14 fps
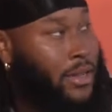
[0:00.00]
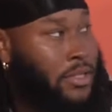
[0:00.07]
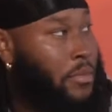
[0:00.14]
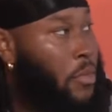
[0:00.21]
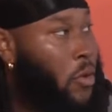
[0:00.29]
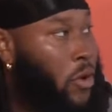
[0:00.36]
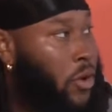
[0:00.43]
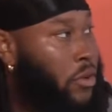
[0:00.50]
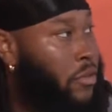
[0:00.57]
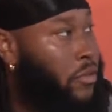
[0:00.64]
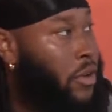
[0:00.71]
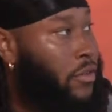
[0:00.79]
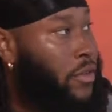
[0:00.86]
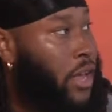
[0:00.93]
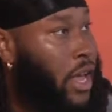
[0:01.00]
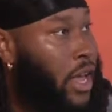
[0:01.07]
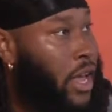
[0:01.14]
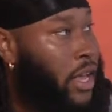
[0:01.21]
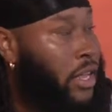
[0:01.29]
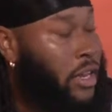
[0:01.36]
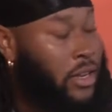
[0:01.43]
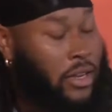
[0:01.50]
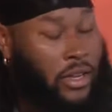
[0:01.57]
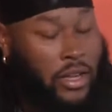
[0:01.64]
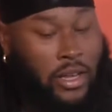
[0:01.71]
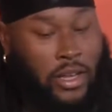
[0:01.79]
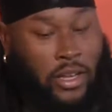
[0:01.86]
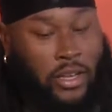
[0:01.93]
He's supportive of Cade and
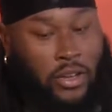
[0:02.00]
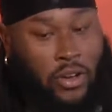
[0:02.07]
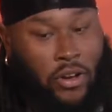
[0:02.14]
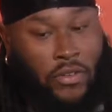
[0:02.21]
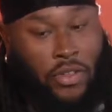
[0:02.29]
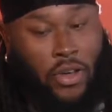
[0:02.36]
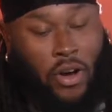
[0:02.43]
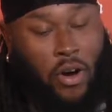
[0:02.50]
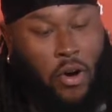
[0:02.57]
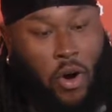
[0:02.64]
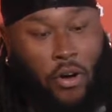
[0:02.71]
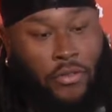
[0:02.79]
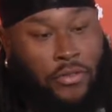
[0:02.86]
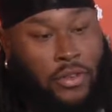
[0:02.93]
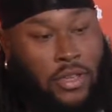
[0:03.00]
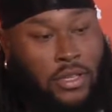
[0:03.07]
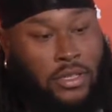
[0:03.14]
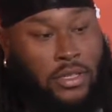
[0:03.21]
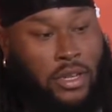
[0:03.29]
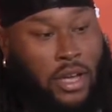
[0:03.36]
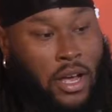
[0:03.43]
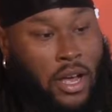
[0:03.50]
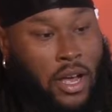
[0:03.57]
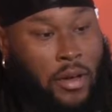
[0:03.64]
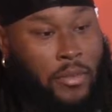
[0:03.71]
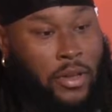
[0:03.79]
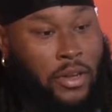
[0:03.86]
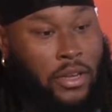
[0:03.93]
you know the whole offense.
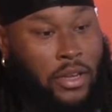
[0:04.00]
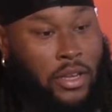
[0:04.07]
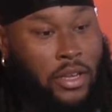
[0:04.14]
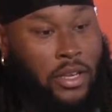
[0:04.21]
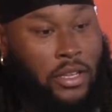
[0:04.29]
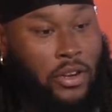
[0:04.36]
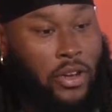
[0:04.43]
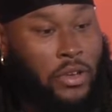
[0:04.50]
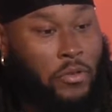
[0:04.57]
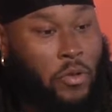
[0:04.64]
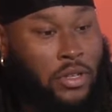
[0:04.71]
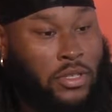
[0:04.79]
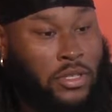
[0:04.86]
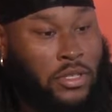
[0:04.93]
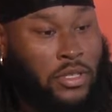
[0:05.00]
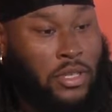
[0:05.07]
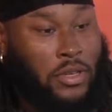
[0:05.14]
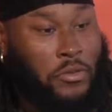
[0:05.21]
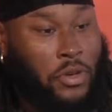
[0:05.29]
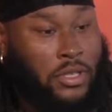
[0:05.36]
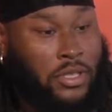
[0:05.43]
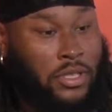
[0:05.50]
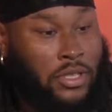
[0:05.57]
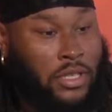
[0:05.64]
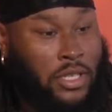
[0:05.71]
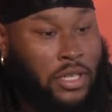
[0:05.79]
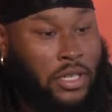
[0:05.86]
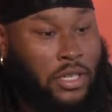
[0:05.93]
Um, and you know he wants he wants to
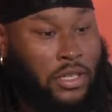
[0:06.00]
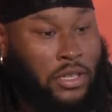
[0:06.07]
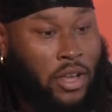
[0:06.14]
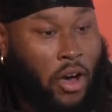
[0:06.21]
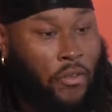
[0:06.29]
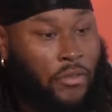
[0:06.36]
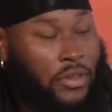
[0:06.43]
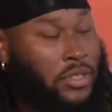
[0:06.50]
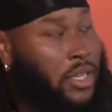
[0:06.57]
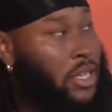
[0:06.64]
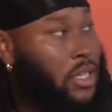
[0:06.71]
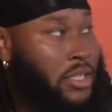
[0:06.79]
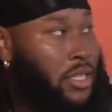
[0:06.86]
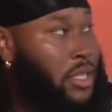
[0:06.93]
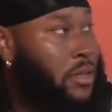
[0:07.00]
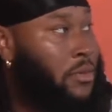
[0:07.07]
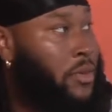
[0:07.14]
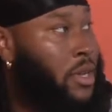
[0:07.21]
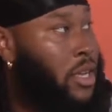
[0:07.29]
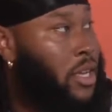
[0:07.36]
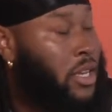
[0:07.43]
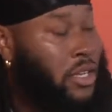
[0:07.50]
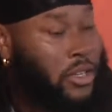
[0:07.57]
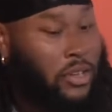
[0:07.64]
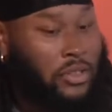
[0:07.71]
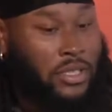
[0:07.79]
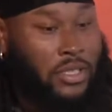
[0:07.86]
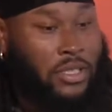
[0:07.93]
see the offense and the team you
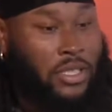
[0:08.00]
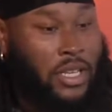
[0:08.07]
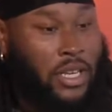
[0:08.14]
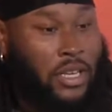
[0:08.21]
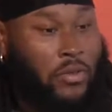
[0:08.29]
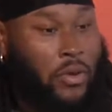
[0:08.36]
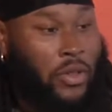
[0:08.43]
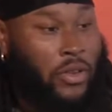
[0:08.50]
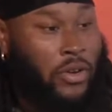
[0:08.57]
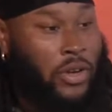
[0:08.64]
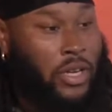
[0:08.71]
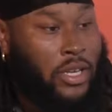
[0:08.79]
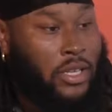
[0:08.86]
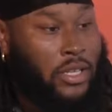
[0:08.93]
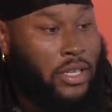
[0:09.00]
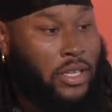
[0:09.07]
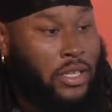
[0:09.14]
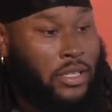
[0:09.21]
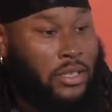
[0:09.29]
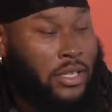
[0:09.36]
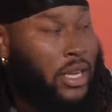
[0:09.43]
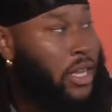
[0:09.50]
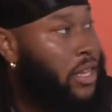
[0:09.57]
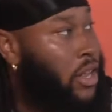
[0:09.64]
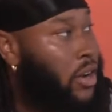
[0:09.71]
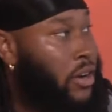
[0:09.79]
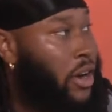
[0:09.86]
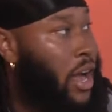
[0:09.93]
know succeed whether he is in
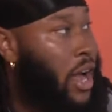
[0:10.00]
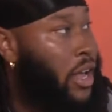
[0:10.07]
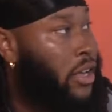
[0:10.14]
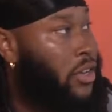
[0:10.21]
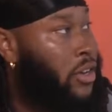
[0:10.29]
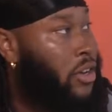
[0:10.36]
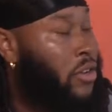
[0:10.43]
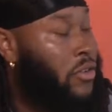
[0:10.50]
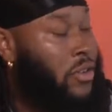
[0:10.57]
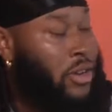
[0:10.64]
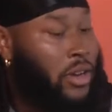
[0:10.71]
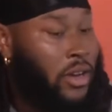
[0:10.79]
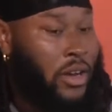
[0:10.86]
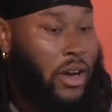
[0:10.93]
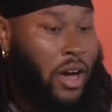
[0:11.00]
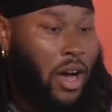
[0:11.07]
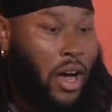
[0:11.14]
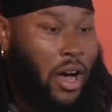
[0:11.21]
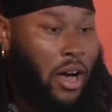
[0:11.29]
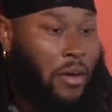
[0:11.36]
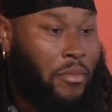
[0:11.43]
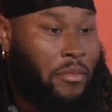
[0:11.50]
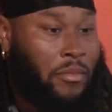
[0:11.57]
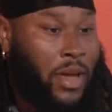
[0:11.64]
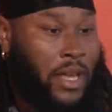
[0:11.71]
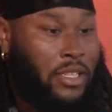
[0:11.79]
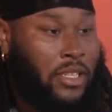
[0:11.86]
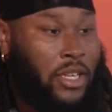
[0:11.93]
there or not. You know and um,
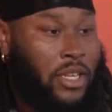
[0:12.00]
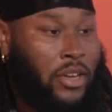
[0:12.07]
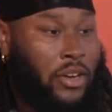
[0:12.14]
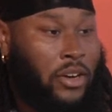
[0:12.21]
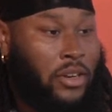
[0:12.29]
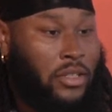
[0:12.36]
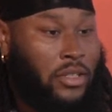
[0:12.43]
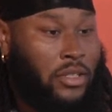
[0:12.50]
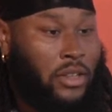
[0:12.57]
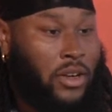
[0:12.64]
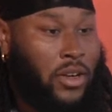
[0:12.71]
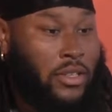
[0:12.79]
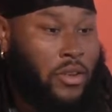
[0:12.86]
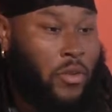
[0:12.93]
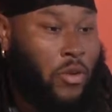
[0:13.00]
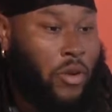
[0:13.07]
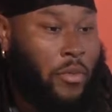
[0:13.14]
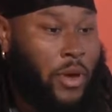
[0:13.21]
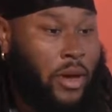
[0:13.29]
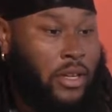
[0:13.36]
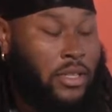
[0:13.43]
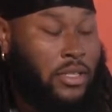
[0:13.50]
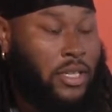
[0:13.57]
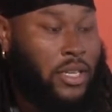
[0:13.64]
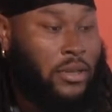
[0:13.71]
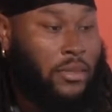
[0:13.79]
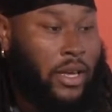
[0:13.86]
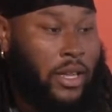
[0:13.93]
as a leader, you know as a quarterback of the
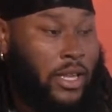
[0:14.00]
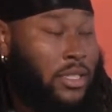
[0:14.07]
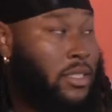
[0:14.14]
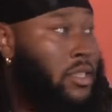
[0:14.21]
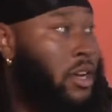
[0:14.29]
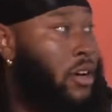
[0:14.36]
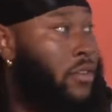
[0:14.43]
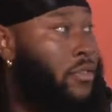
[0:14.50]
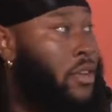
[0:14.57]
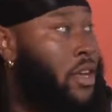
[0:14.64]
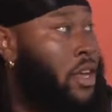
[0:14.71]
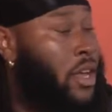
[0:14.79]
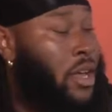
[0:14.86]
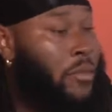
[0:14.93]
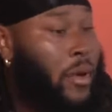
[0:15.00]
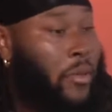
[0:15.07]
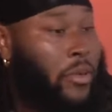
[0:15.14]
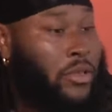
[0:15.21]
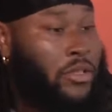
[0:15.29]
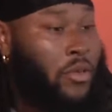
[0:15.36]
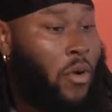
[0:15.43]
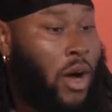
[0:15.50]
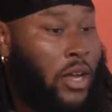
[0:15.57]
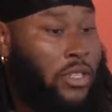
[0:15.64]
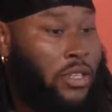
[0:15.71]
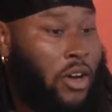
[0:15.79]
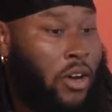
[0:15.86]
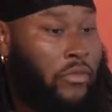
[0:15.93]
team, like that's tough. Maybe to
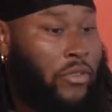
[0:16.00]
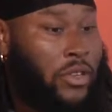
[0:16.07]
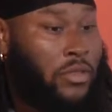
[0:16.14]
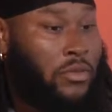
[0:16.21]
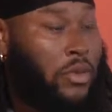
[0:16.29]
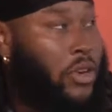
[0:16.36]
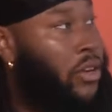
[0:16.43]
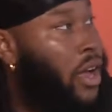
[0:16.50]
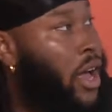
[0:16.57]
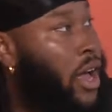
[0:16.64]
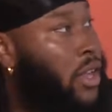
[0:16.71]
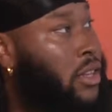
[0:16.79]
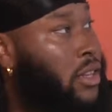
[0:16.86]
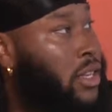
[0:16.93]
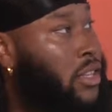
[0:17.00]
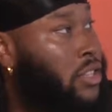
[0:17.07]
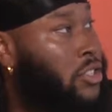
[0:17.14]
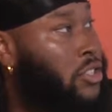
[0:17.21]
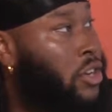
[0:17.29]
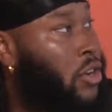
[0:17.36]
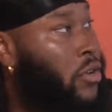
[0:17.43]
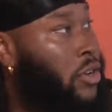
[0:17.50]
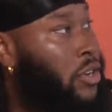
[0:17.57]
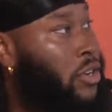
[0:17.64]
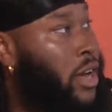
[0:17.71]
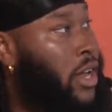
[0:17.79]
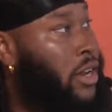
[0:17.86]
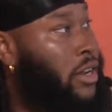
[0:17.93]
watch the offense when you're not leading the show or
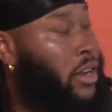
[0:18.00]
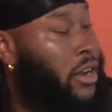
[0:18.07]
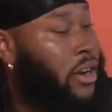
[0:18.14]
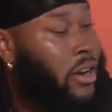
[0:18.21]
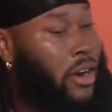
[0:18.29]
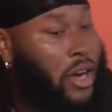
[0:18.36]
you're not in there.